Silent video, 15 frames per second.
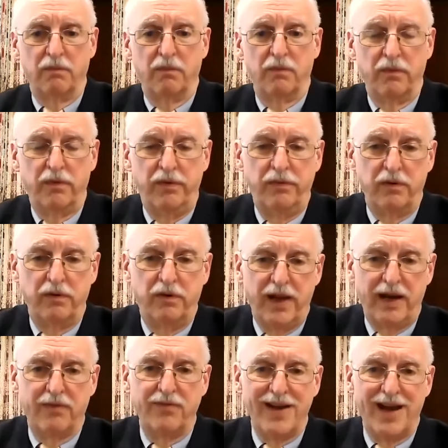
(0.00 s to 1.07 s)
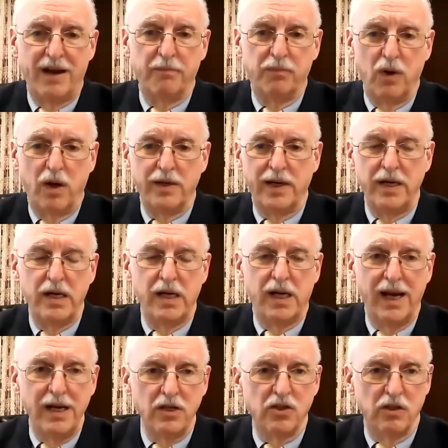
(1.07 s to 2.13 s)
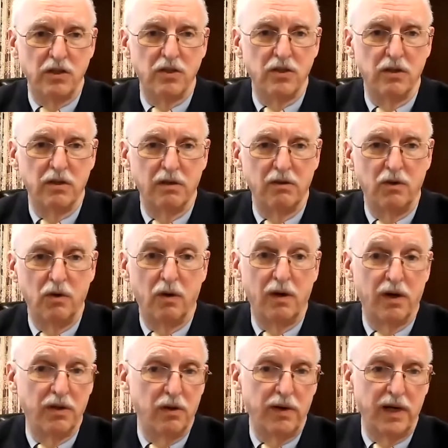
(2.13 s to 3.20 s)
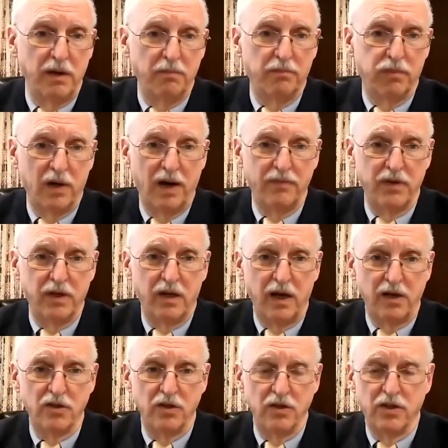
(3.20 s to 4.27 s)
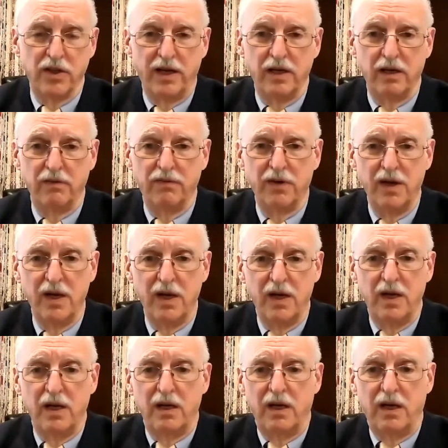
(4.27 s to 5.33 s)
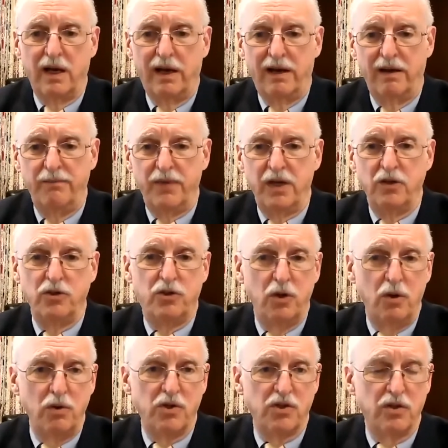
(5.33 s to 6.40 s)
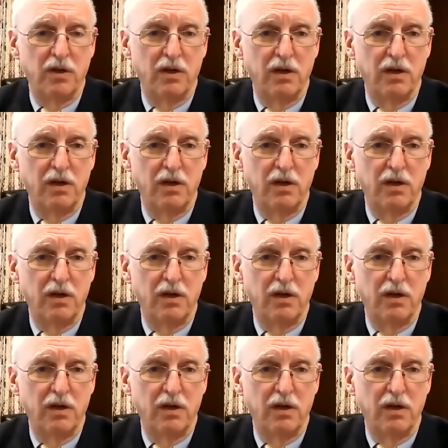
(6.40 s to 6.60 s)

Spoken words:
they have not brought any cases, nor are there any private cases that have induced